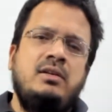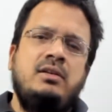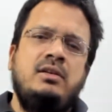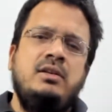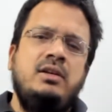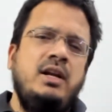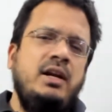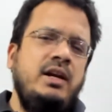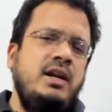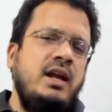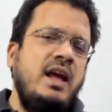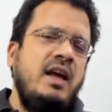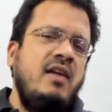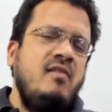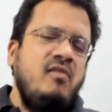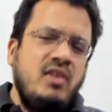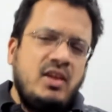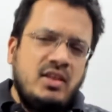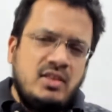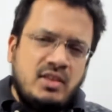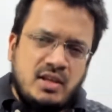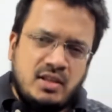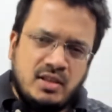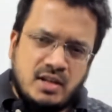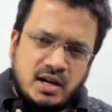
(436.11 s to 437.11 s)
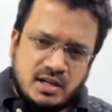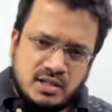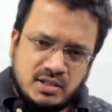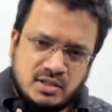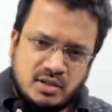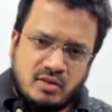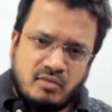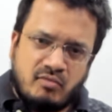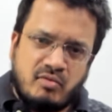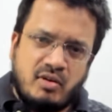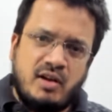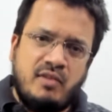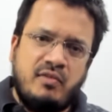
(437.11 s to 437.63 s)
did everything that is
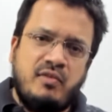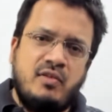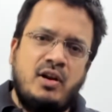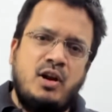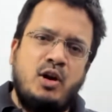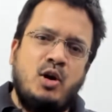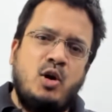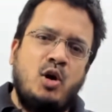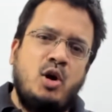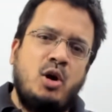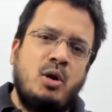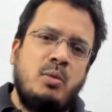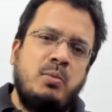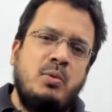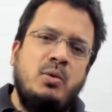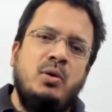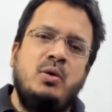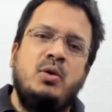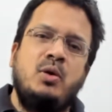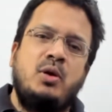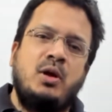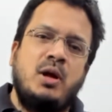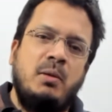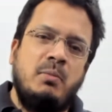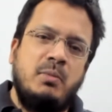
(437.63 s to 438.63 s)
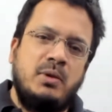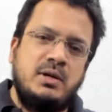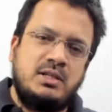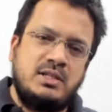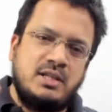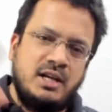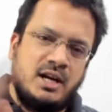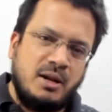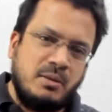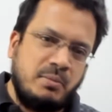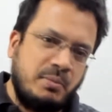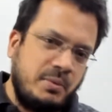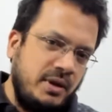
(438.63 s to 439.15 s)
required for an entrepreneur to come and
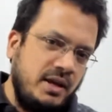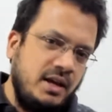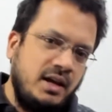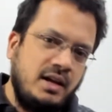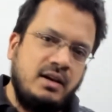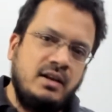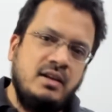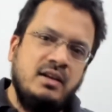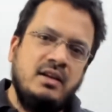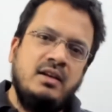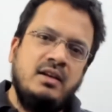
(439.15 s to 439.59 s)
set up here.